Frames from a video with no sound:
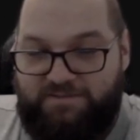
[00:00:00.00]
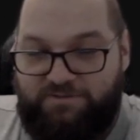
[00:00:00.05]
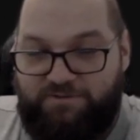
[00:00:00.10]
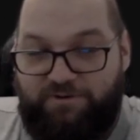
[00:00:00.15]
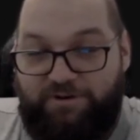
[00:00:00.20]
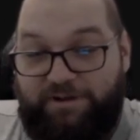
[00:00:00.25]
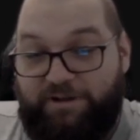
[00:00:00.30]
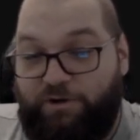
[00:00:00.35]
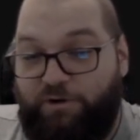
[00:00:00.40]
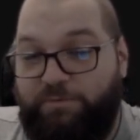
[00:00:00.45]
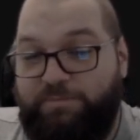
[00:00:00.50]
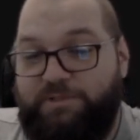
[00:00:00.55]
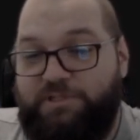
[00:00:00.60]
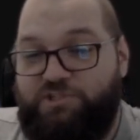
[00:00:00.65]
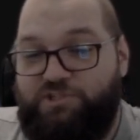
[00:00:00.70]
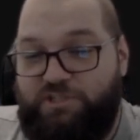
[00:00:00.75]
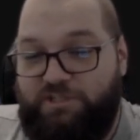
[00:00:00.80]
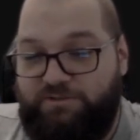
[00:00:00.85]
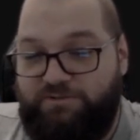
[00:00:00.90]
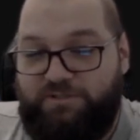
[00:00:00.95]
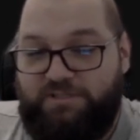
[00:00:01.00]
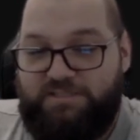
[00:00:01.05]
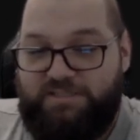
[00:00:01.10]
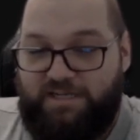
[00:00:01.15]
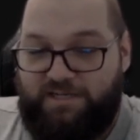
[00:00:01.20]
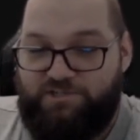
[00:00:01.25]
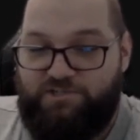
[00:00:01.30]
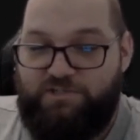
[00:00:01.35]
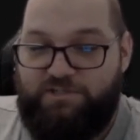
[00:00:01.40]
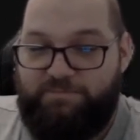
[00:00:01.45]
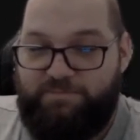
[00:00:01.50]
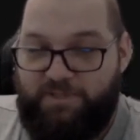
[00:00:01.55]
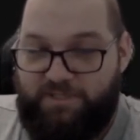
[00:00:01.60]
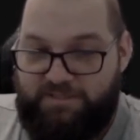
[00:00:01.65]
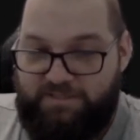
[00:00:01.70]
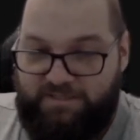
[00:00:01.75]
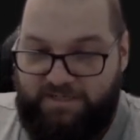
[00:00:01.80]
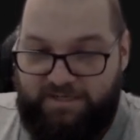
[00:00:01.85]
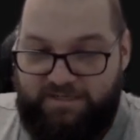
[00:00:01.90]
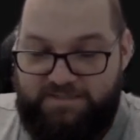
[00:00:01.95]
You know, I hope the shield is actually
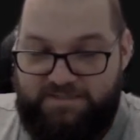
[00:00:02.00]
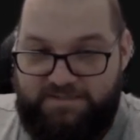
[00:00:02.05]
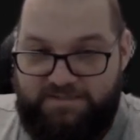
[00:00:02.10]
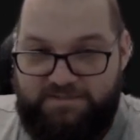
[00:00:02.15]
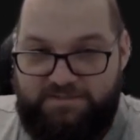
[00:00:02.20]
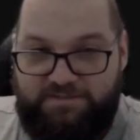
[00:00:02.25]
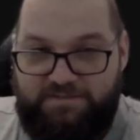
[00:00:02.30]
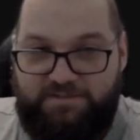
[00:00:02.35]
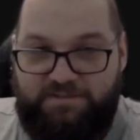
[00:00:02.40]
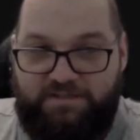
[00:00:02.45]
pretty nice.